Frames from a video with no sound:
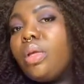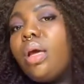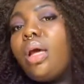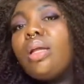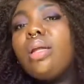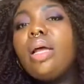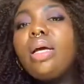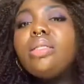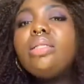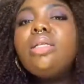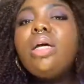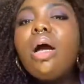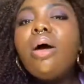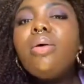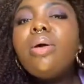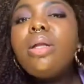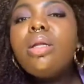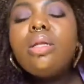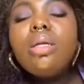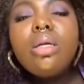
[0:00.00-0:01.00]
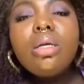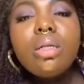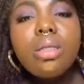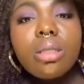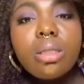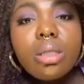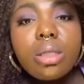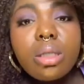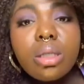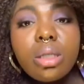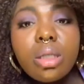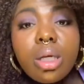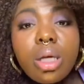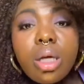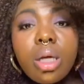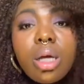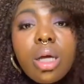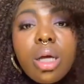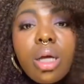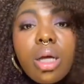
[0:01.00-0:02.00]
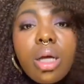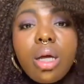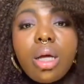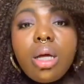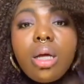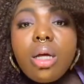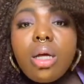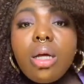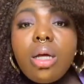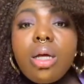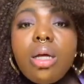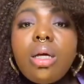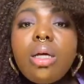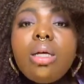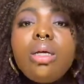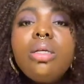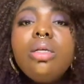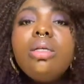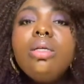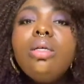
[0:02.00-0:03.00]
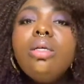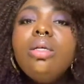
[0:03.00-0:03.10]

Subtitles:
And that's how it looks. As